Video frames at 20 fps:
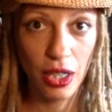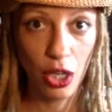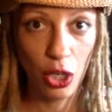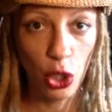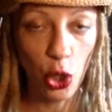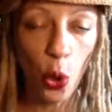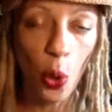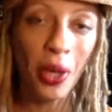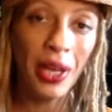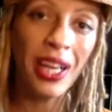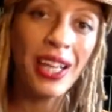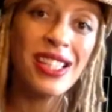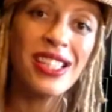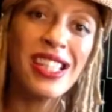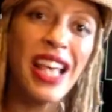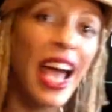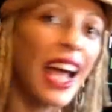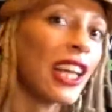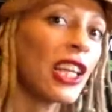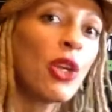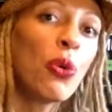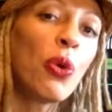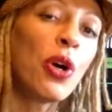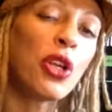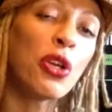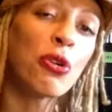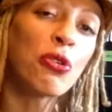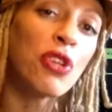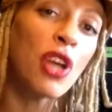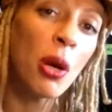Knowing exactly what
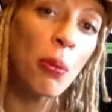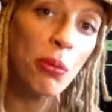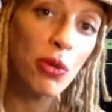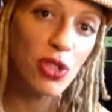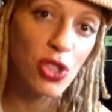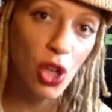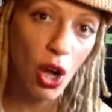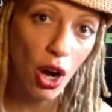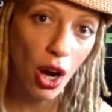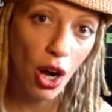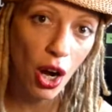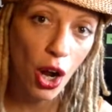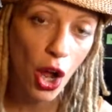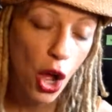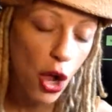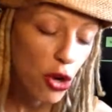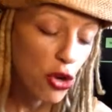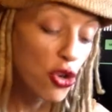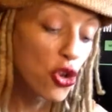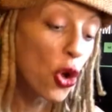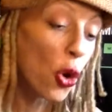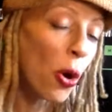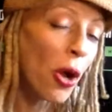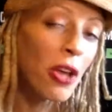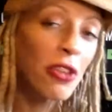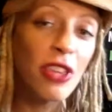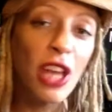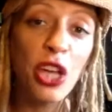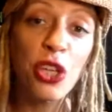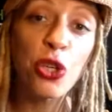your numbers are.
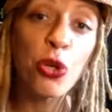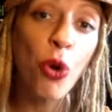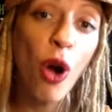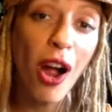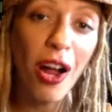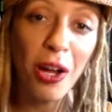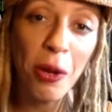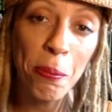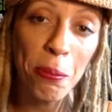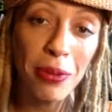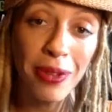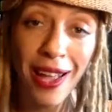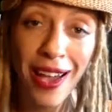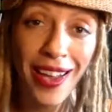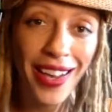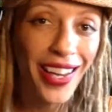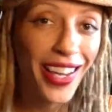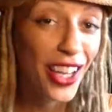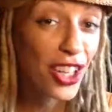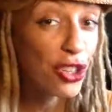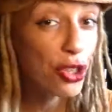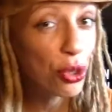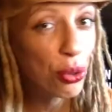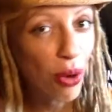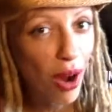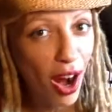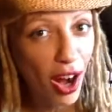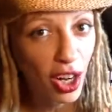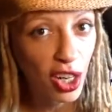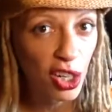Knowing that you are compliant and you
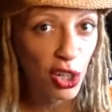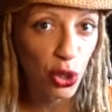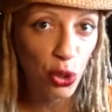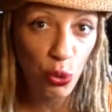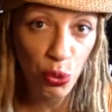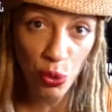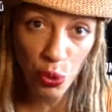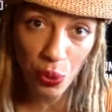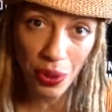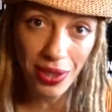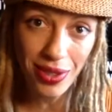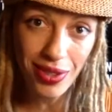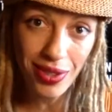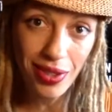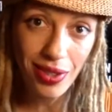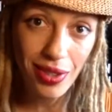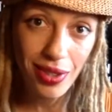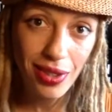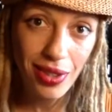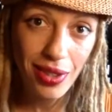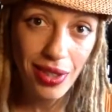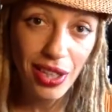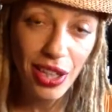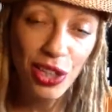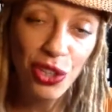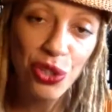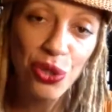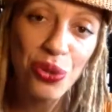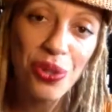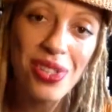are congruent.
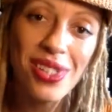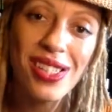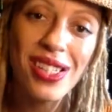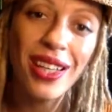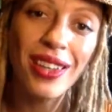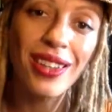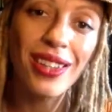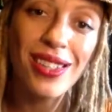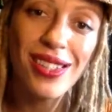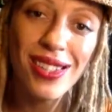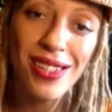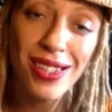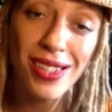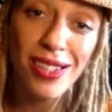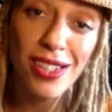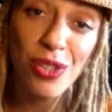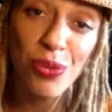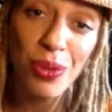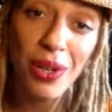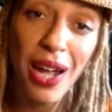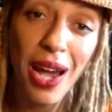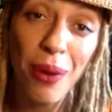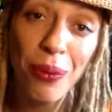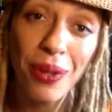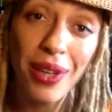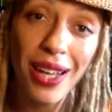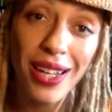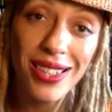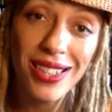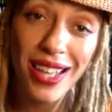And you can say, listen, this is what I would
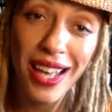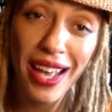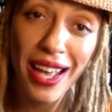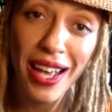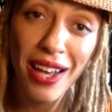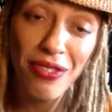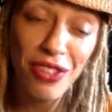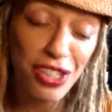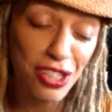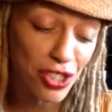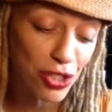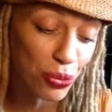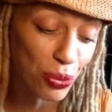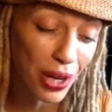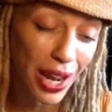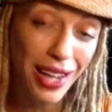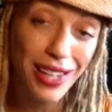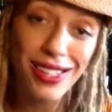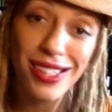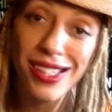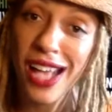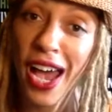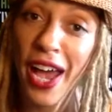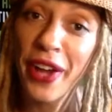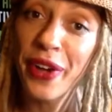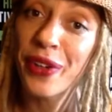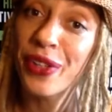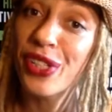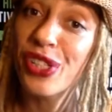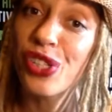like to have. This is what I
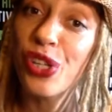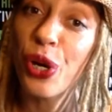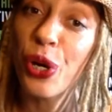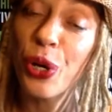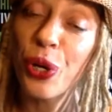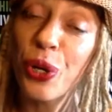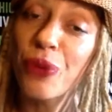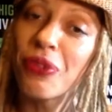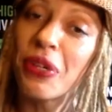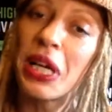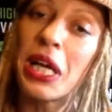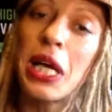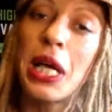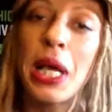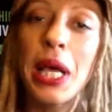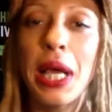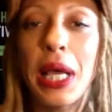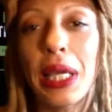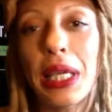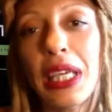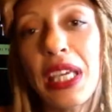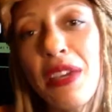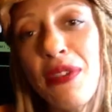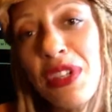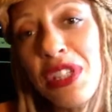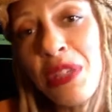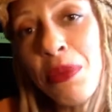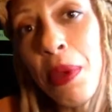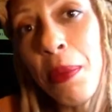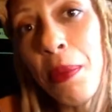desire and deserve. Give
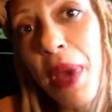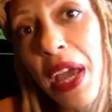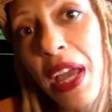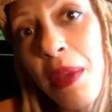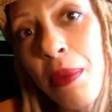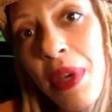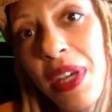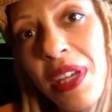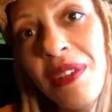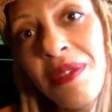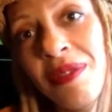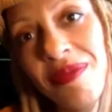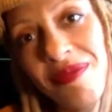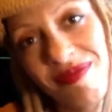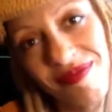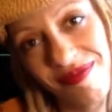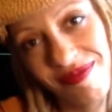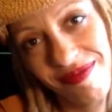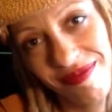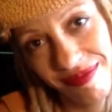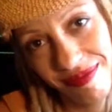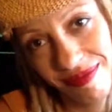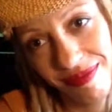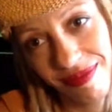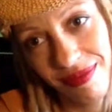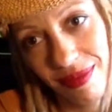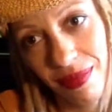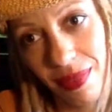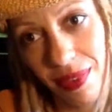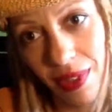it to me, baby.
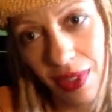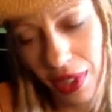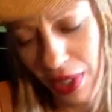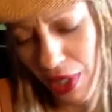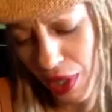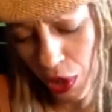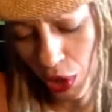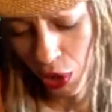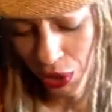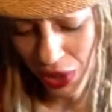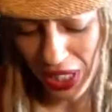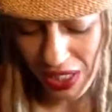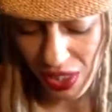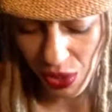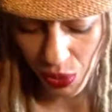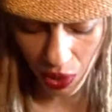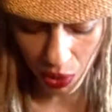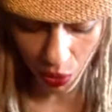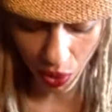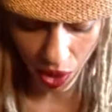Who doesn't want to